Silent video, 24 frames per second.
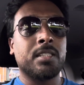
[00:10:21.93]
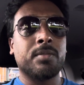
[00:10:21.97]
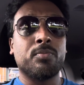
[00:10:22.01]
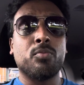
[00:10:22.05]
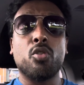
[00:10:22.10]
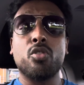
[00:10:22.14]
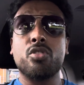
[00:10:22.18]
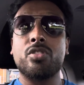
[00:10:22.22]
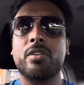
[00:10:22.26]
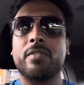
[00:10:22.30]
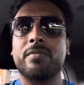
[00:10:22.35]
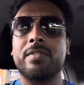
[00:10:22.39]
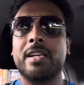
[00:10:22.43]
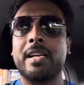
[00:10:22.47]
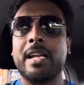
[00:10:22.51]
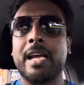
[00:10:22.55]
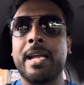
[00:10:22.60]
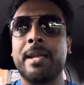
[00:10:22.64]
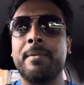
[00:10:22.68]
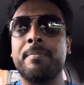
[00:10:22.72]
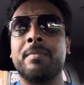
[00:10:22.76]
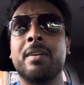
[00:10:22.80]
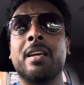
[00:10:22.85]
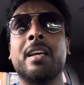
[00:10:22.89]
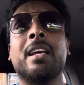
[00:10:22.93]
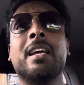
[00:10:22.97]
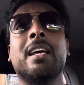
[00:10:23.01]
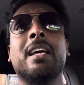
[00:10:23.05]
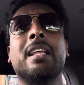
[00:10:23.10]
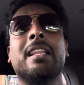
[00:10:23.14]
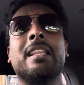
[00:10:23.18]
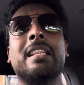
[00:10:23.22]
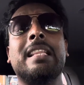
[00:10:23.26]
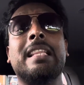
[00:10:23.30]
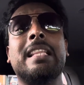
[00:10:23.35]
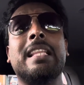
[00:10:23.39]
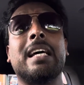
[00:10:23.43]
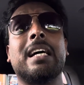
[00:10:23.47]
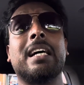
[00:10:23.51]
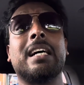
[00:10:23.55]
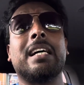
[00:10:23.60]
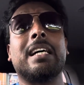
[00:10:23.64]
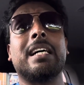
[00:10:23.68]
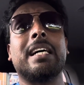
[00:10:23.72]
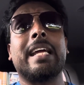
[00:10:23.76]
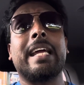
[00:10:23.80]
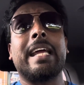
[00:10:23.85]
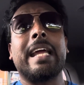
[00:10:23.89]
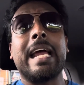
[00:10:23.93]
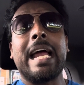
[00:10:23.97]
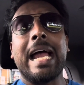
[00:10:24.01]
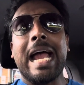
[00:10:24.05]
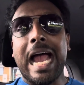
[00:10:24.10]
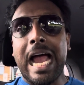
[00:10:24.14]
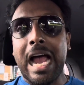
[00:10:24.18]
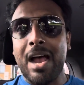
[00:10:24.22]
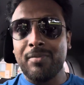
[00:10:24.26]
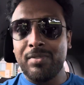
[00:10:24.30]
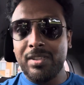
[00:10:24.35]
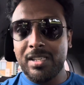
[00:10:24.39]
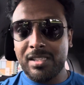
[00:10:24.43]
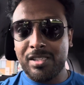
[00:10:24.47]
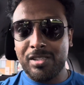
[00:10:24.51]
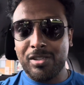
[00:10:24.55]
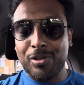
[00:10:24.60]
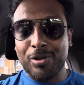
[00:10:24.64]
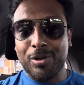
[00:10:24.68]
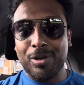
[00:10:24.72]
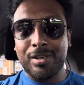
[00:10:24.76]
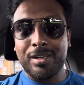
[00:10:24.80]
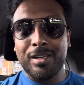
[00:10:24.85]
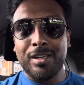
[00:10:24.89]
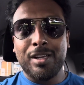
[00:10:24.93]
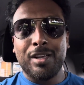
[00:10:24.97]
Most of the time they have the slot,